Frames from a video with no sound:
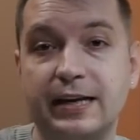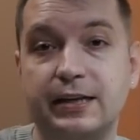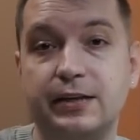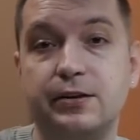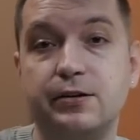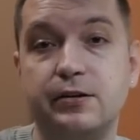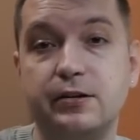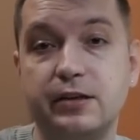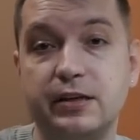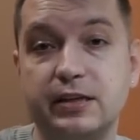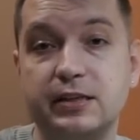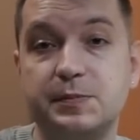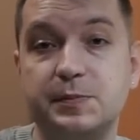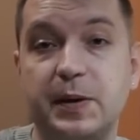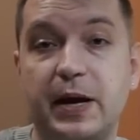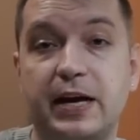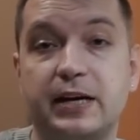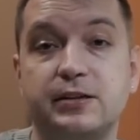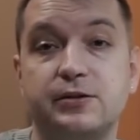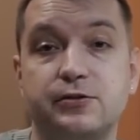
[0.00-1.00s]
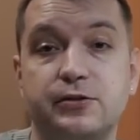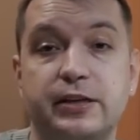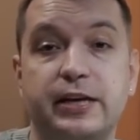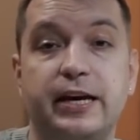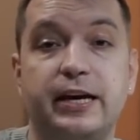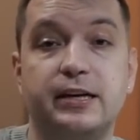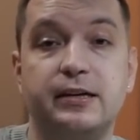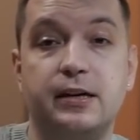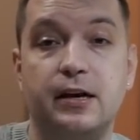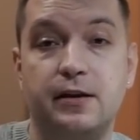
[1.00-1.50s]
you could expect to
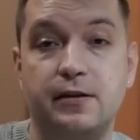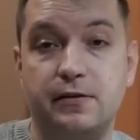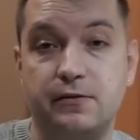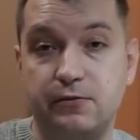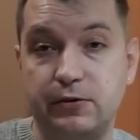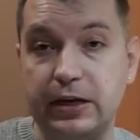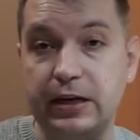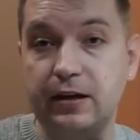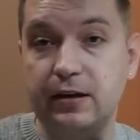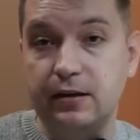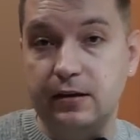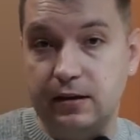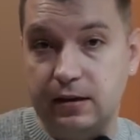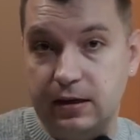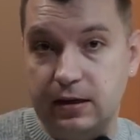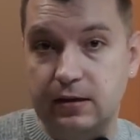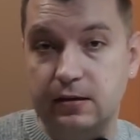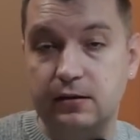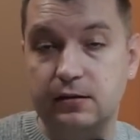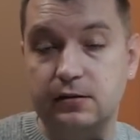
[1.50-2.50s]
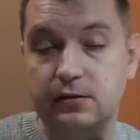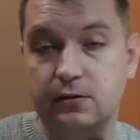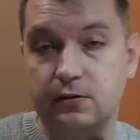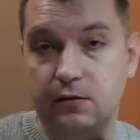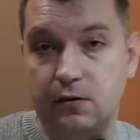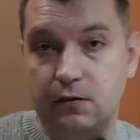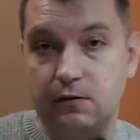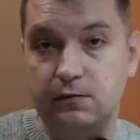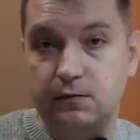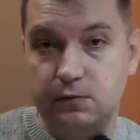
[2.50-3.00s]
get 3 years
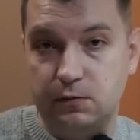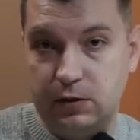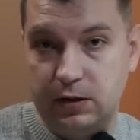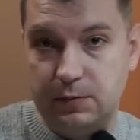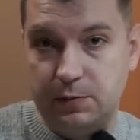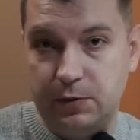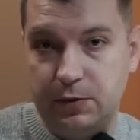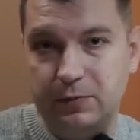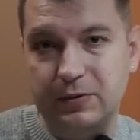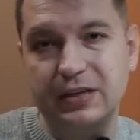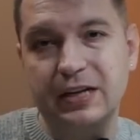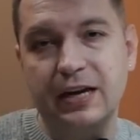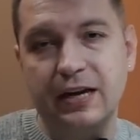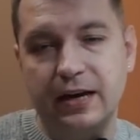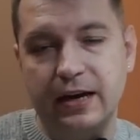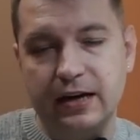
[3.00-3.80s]
of work permit.